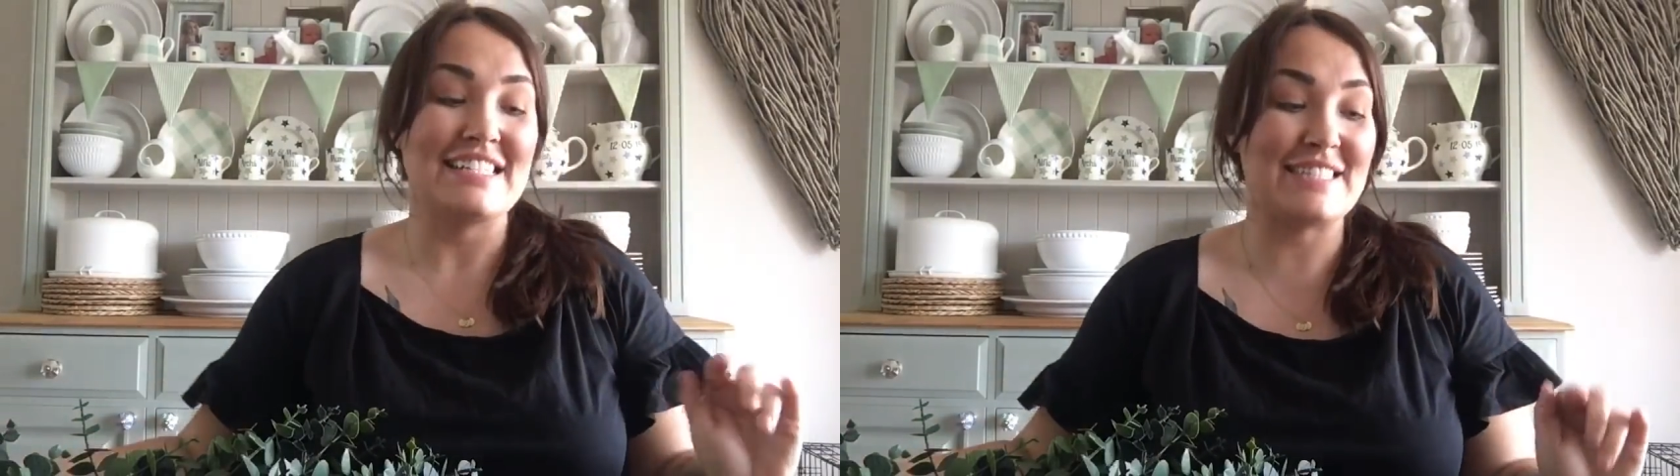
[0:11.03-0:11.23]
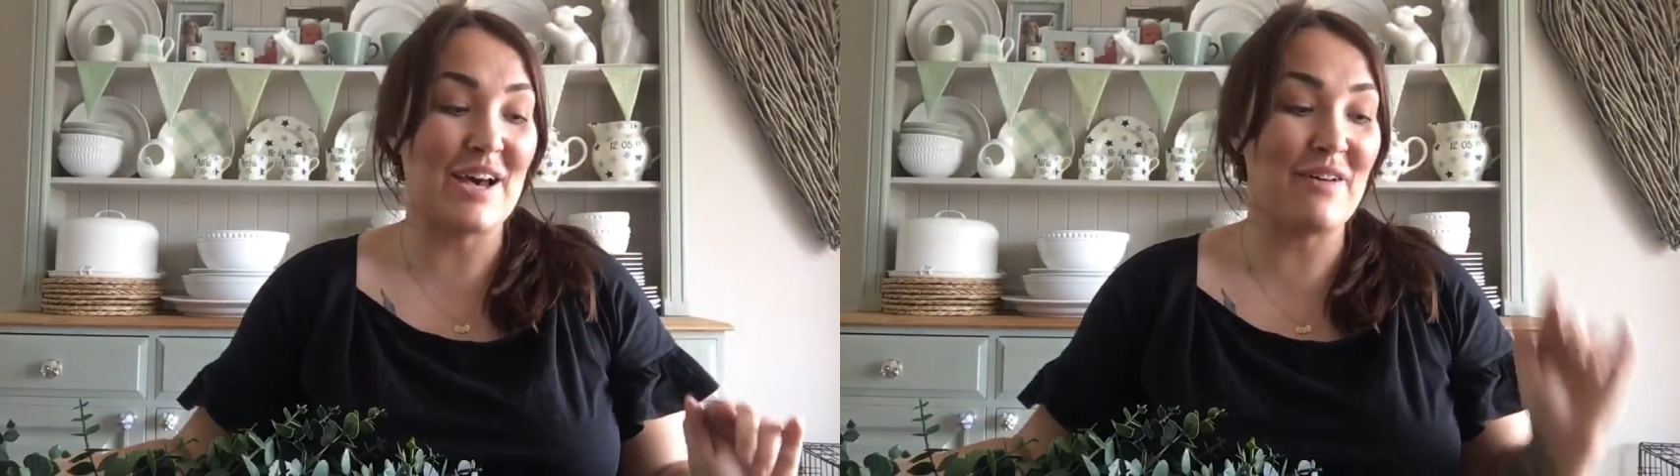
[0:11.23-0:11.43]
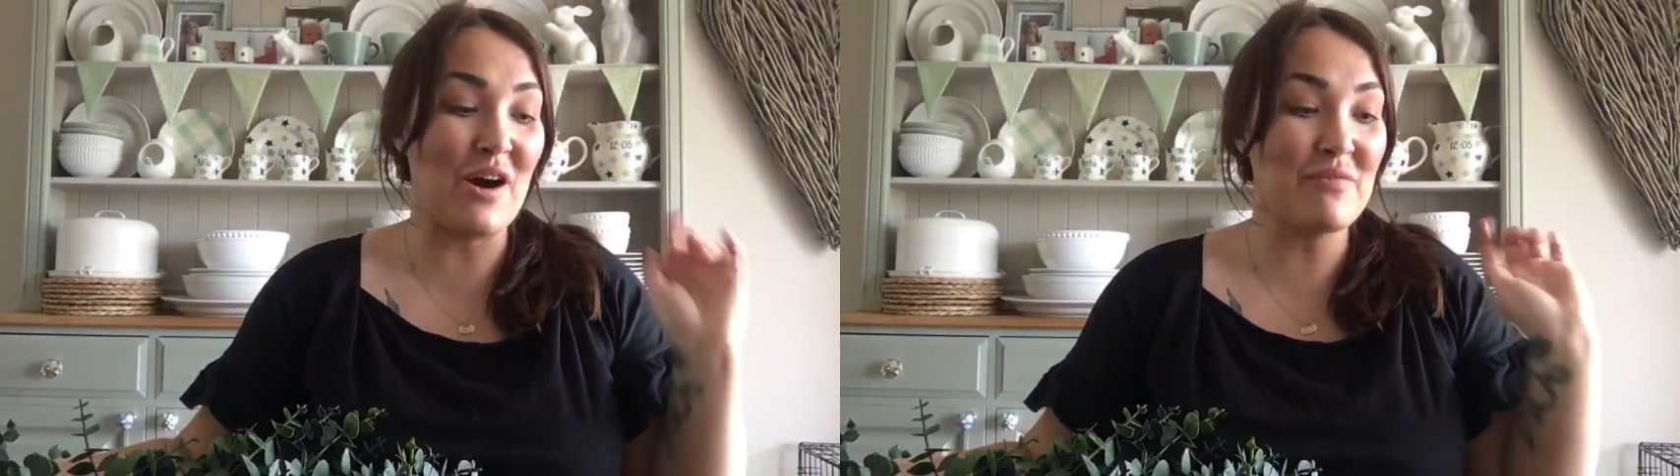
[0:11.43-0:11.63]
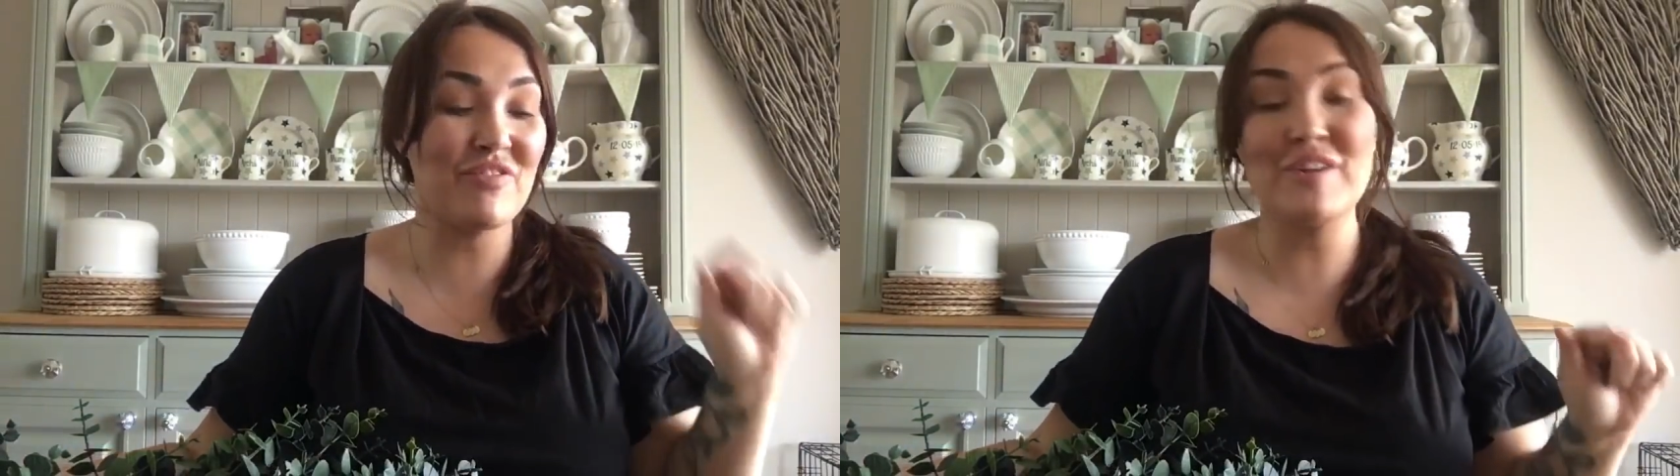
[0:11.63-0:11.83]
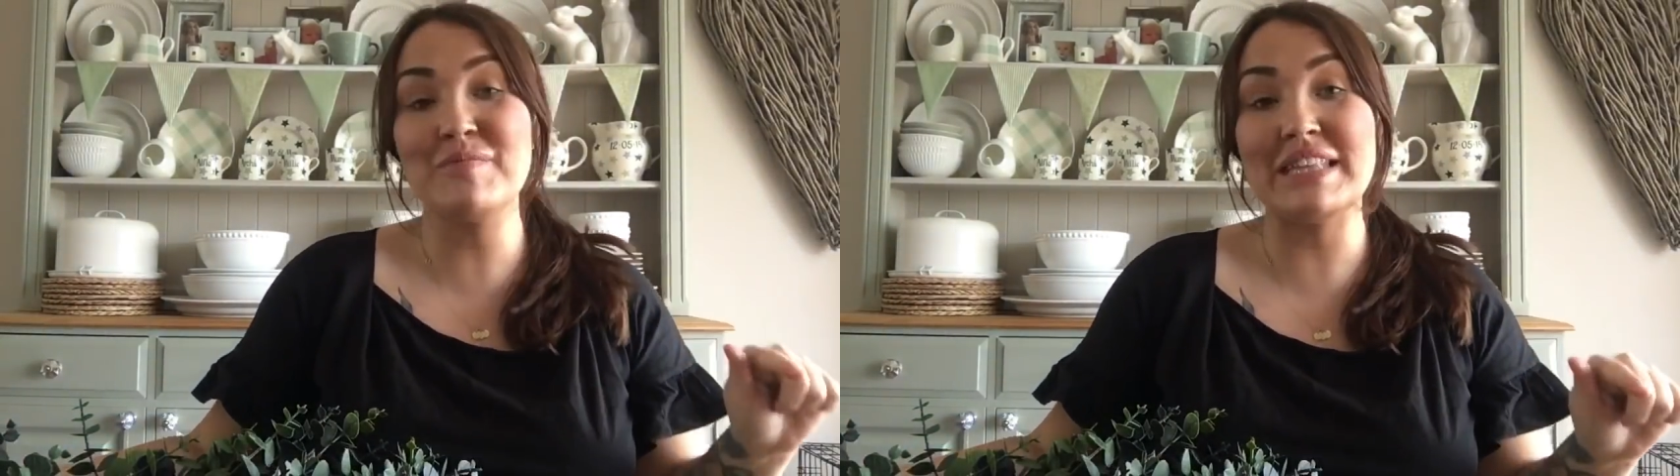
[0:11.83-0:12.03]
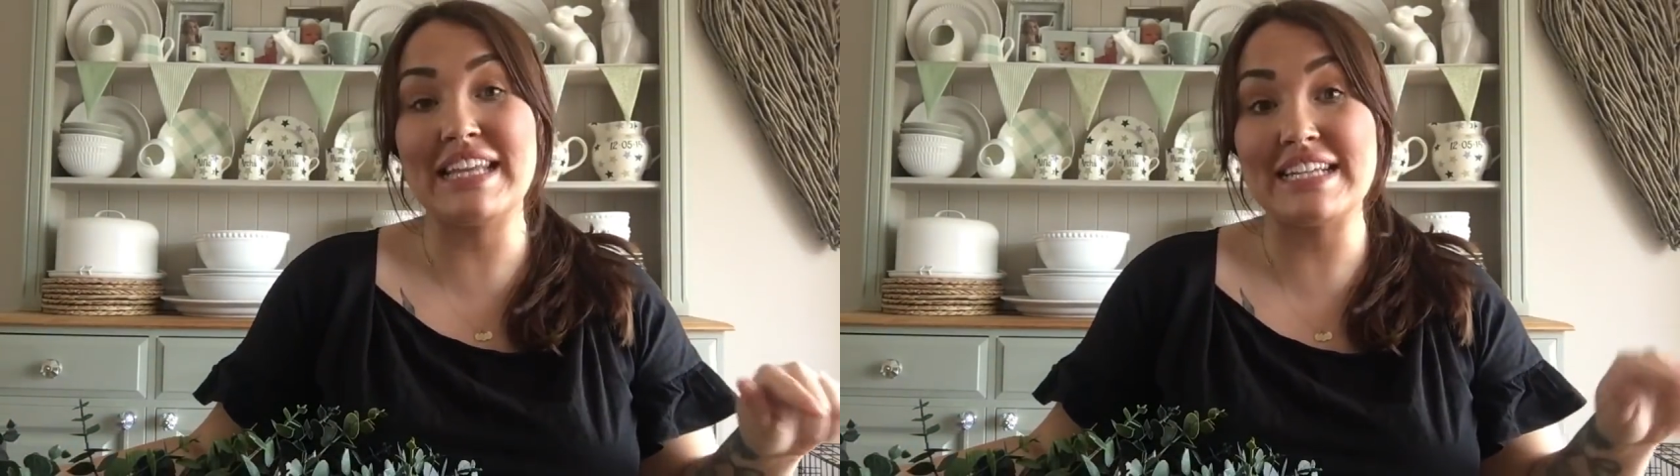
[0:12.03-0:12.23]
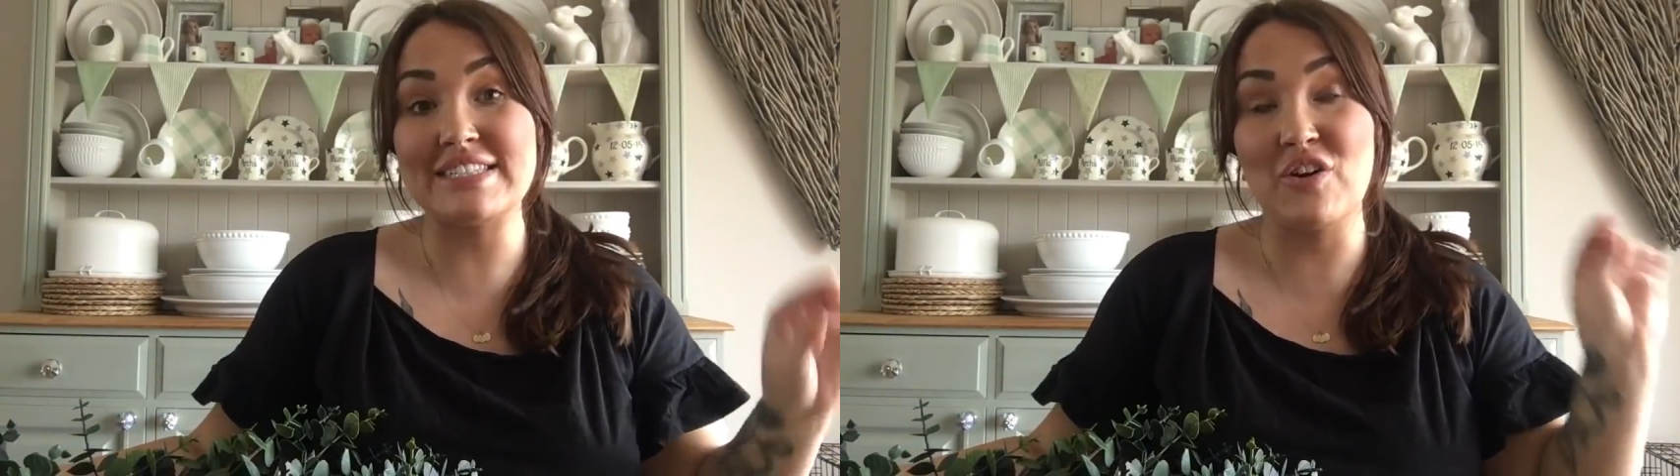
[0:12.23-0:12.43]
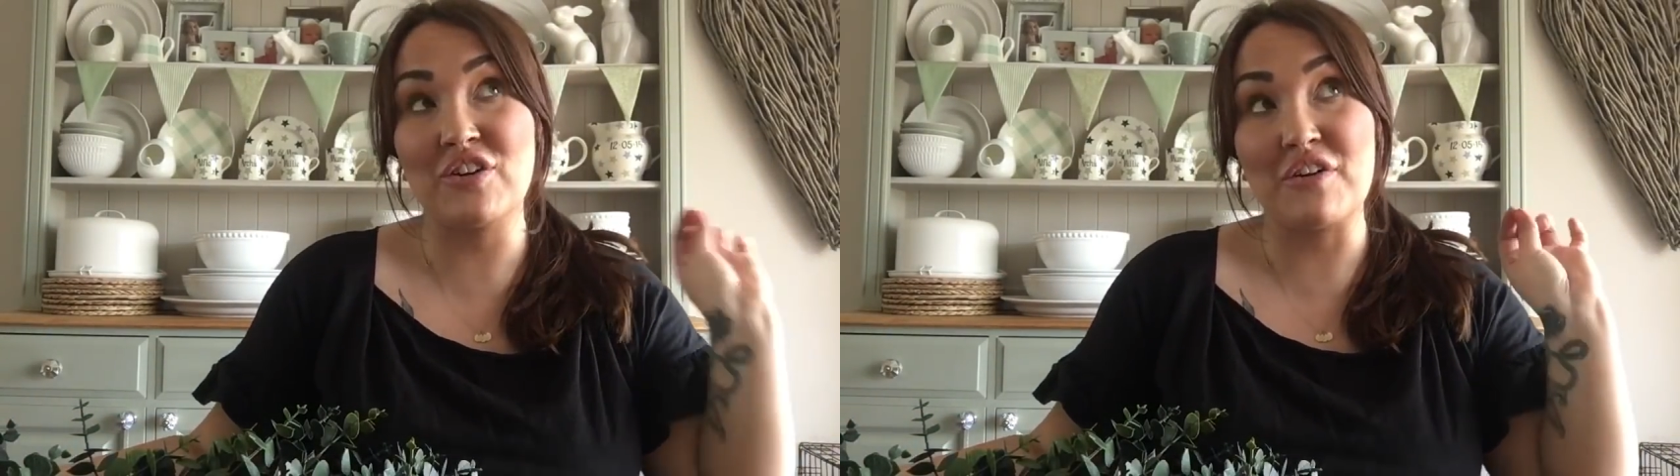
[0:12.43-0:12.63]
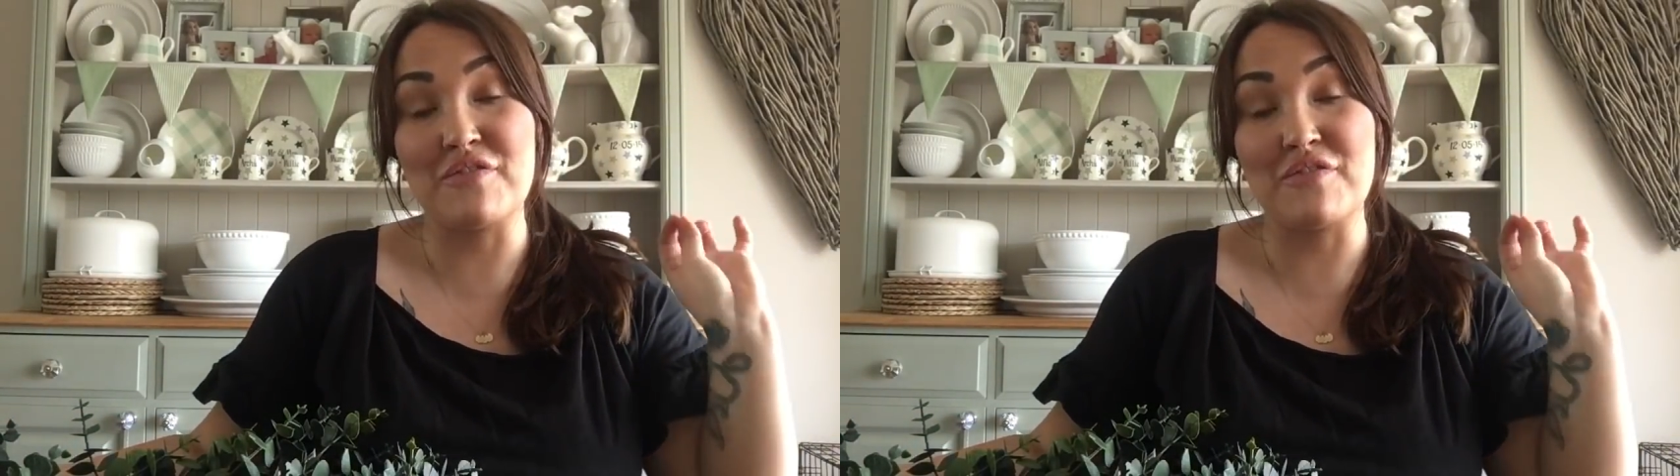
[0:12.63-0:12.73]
So I'm filming this on